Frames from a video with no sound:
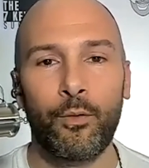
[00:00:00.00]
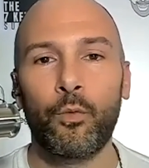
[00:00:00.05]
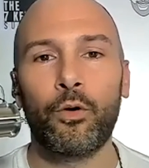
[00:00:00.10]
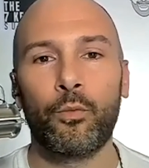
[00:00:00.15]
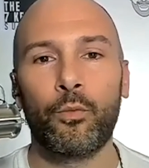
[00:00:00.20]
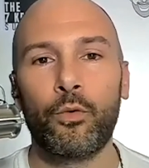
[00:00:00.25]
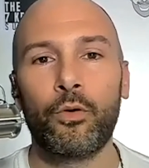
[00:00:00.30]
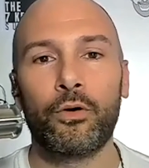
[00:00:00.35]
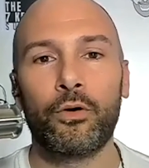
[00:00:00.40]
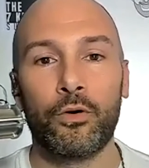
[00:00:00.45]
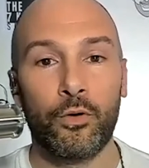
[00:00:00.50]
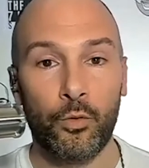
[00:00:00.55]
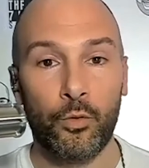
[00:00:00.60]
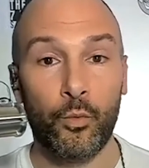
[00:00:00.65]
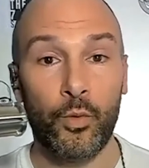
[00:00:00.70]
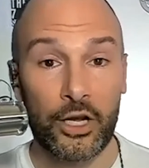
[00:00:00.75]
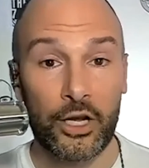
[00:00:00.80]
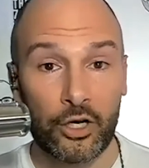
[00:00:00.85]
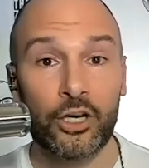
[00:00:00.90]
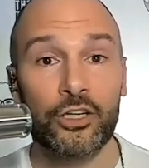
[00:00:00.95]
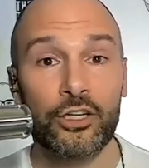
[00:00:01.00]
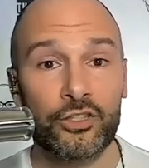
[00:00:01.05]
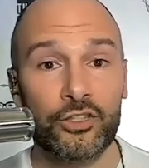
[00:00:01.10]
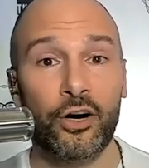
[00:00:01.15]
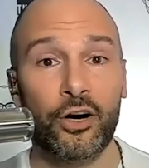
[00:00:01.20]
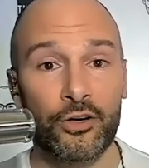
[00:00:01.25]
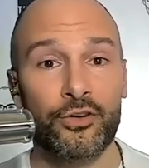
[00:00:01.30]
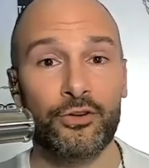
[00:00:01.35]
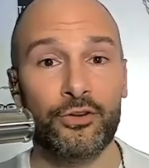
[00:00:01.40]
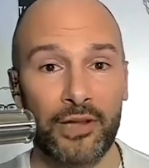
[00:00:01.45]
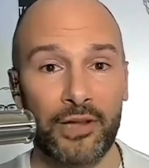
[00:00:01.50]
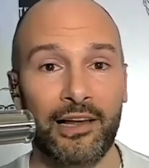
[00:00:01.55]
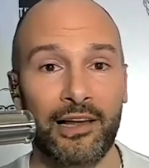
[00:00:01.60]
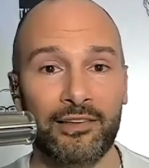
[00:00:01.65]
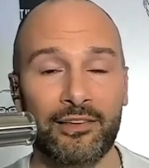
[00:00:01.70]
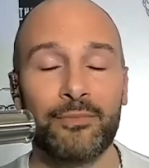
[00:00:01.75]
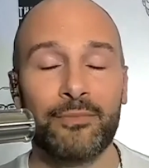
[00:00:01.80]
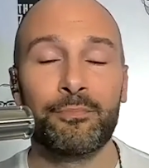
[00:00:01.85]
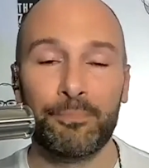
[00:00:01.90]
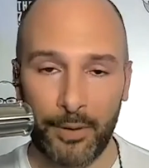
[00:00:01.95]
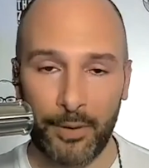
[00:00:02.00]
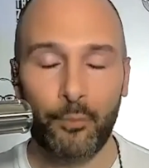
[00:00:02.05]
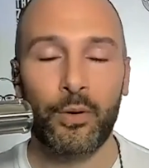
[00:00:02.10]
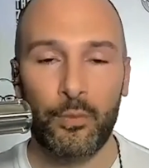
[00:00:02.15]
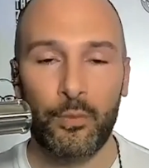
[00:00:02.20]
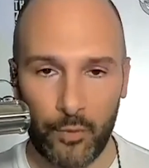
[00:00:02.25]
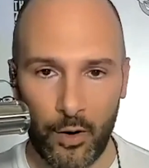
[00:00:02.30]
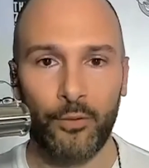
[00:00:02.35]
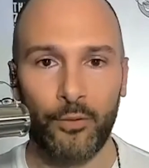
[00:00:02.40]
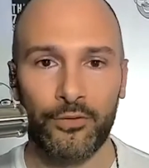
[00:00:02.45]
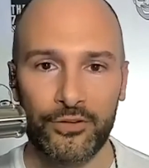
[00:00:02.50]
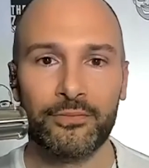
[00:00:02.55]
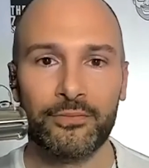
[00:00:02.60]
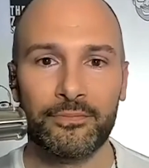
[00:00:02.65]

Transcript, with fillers: we're we're we could charge you less, yeah. but we won't.